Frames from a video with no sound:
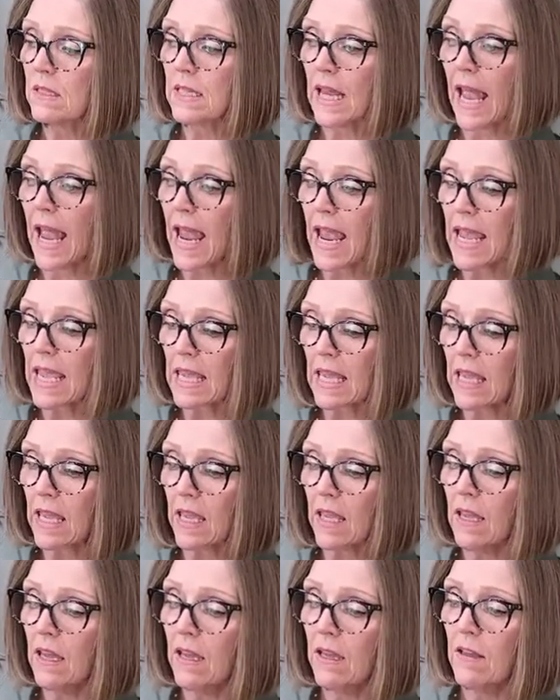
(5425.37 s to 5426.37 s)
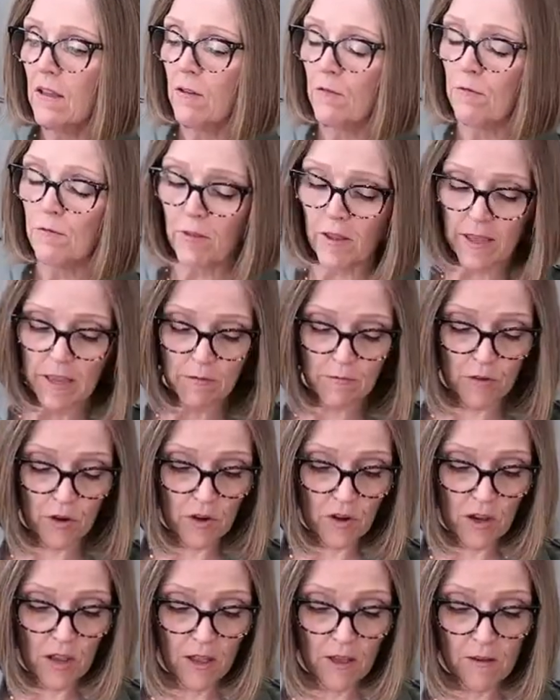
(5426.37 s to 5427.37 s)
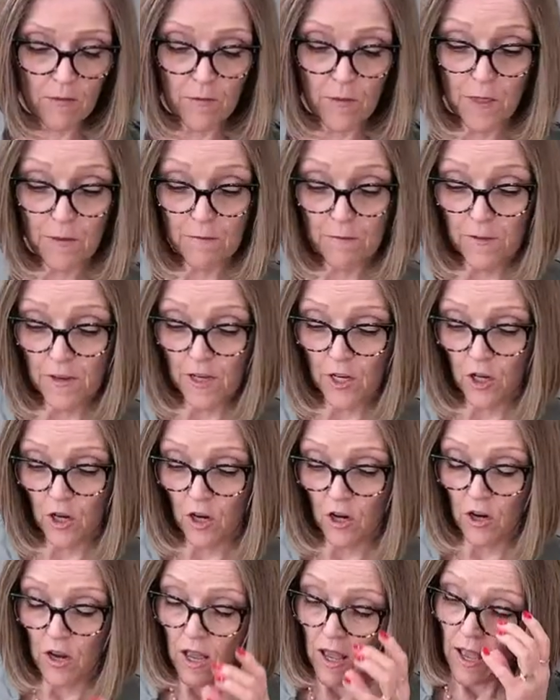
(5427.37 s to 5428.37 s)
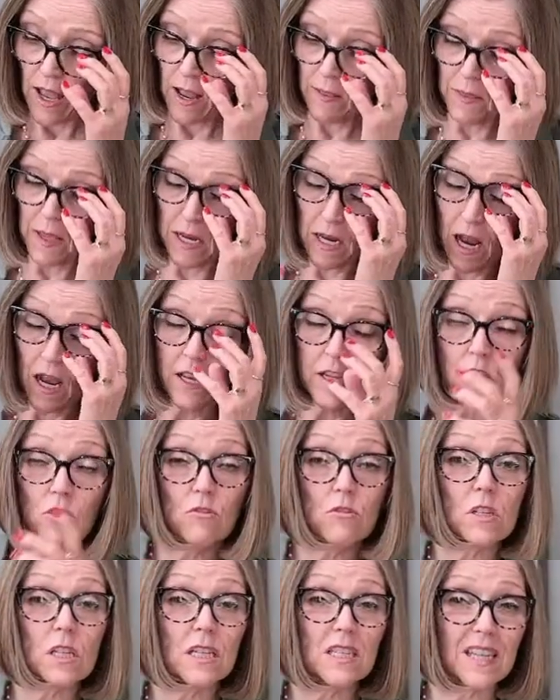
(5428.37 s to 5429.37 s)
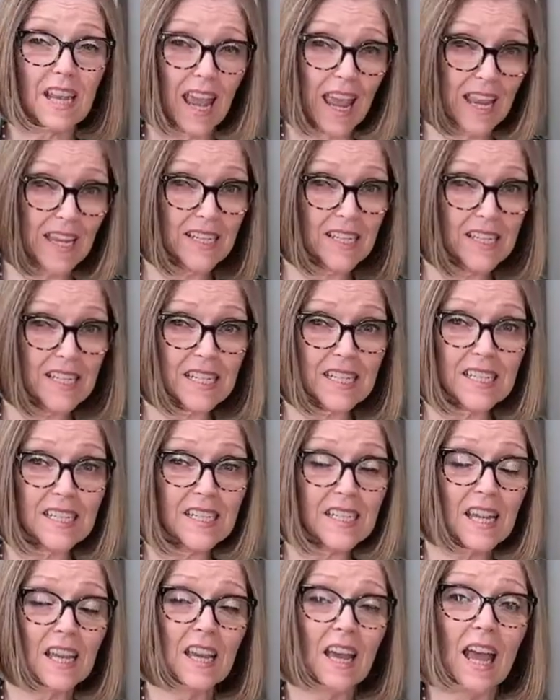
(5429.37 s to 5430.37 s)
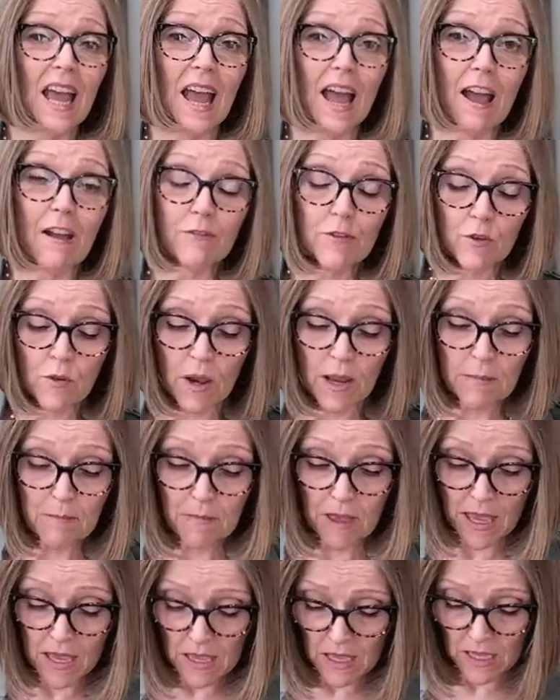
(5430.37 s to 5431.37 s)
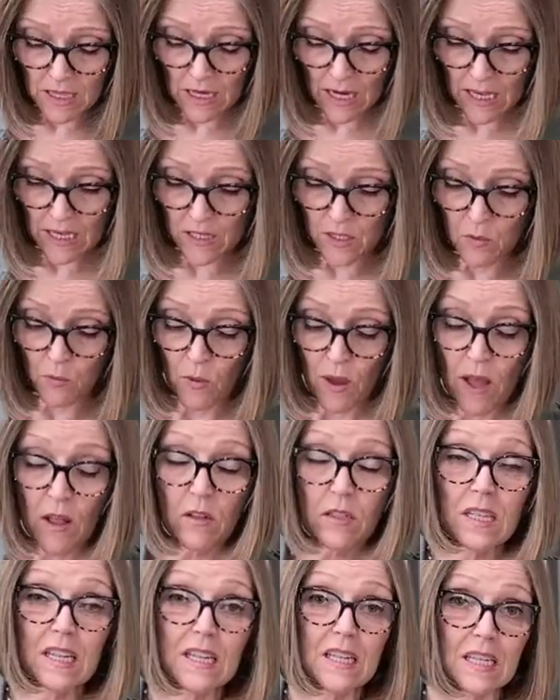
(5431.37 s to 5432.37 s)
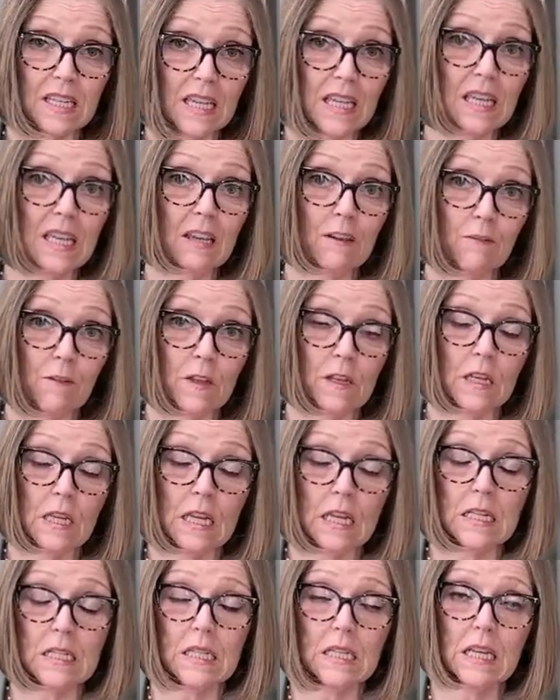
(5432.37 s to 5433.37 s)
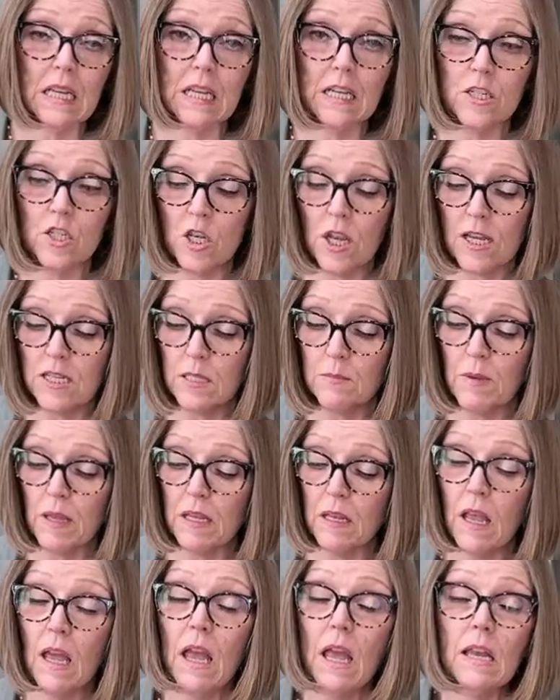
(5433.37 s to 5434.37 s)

tangy flavor of the vinegar. And then I usually taste it after I make it as well to see if it needs any adjustment.